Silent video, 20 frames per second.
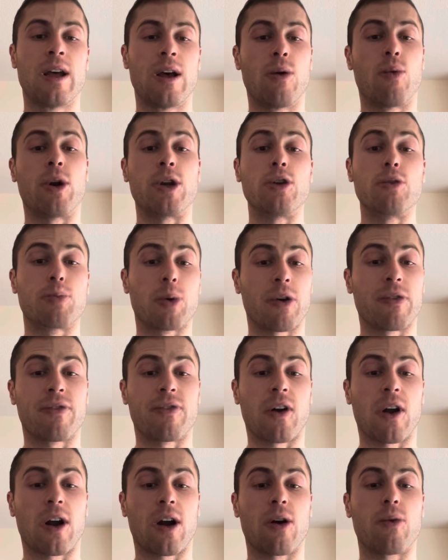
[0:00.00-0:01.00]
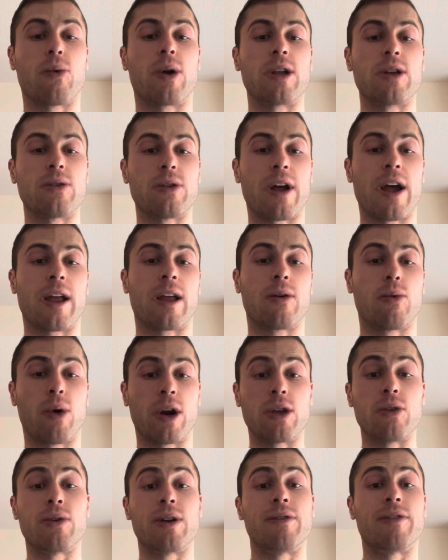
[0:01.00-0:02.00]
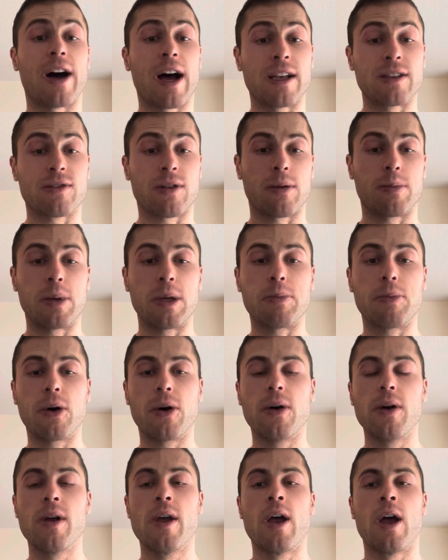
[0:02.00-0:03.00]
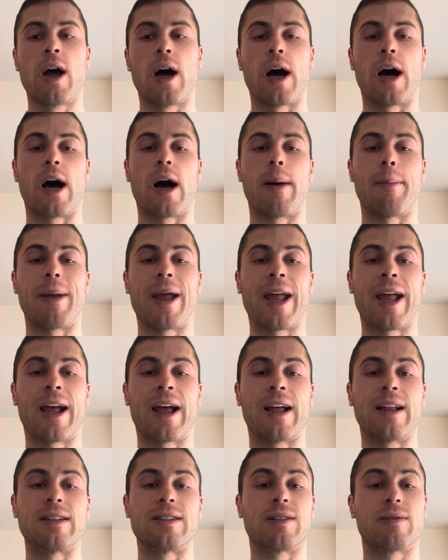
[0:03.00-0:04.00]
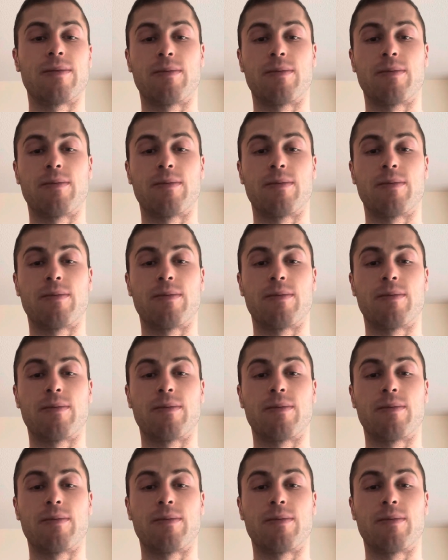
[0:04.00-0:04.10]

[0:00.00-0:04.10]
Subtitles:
What do you prefer? What do you like? What do you advise for people? And